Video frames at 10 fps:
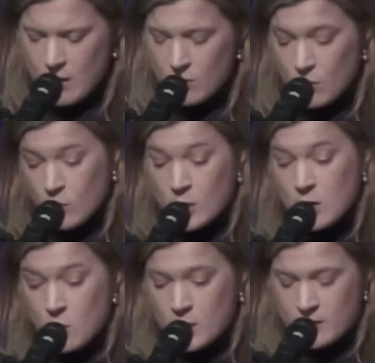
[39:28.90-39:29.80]
or
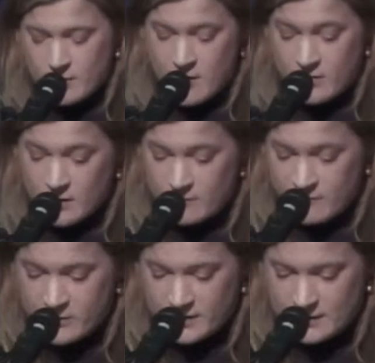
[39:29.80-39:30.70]
on the
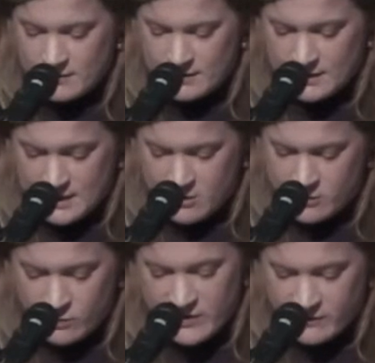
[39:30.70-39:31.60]

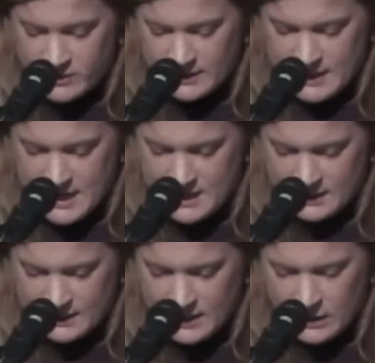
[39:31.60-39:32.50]
reverse side,
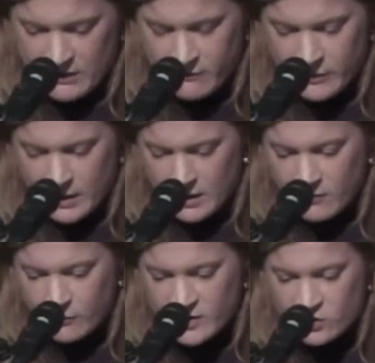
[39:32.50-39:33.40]
it's like if
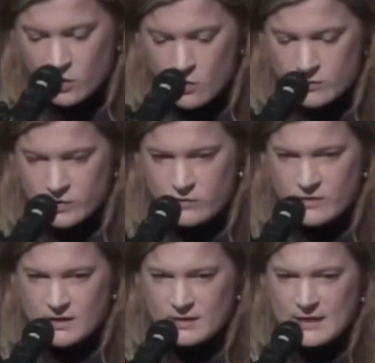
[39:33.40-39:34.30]
we don't do
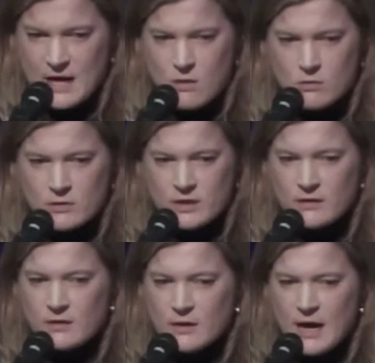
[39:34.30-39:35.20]
this, how
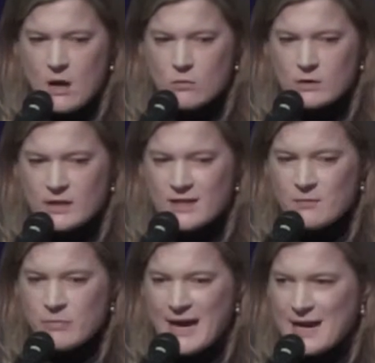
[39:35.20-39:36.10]
will it
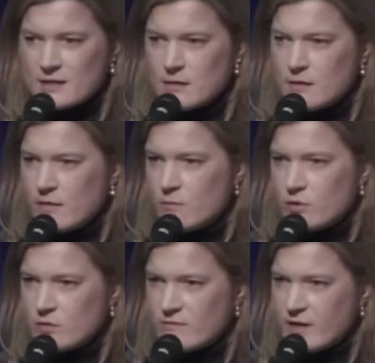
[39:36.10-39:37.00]
impact the
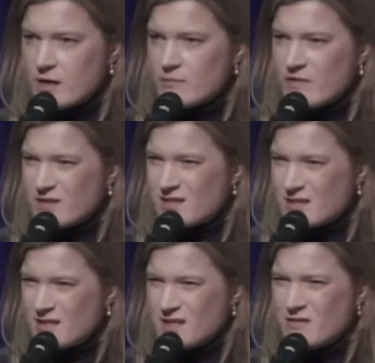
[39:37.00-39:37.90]
built environment, the
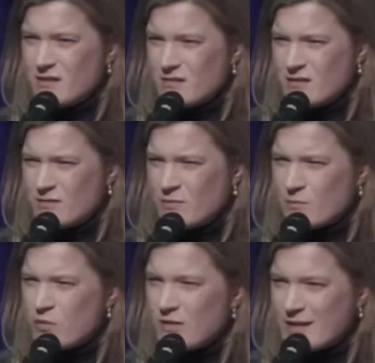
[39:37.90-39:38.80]
city, the
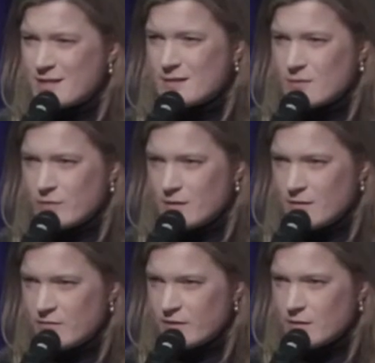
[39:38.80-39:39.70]
place that we
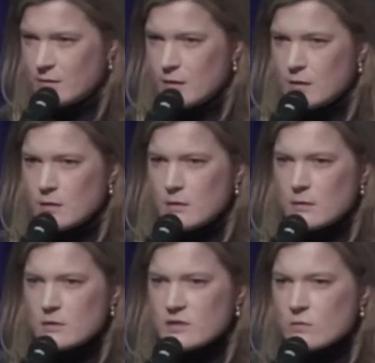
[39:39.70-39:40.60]
live in?
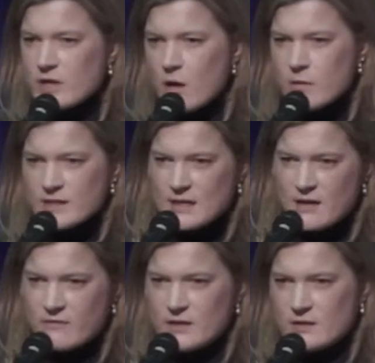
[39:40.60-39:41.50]
So we always
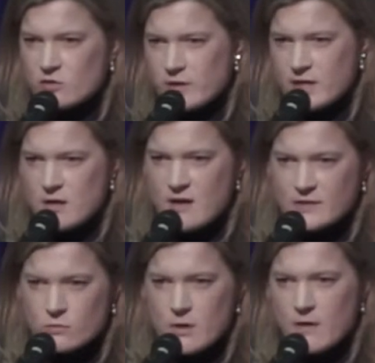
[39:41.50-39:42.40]
have these trade-offs
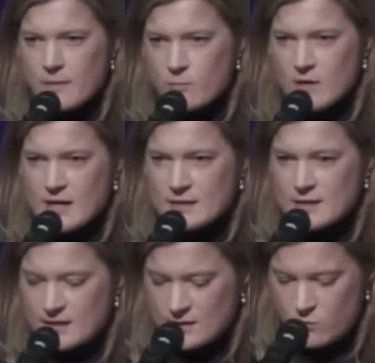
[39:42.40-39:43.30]
throughout the
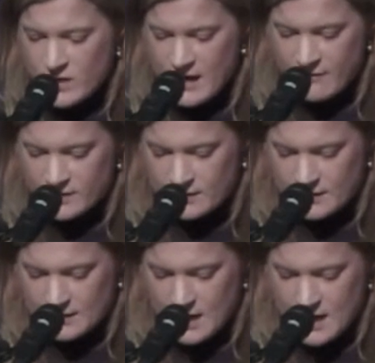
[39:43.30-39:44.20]
process, and we have to
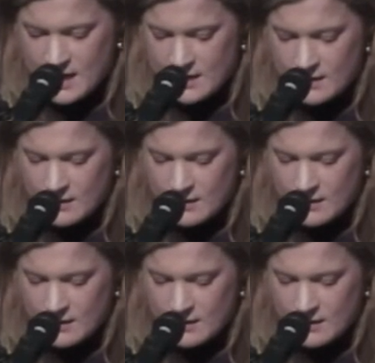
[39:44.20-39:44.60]
decide,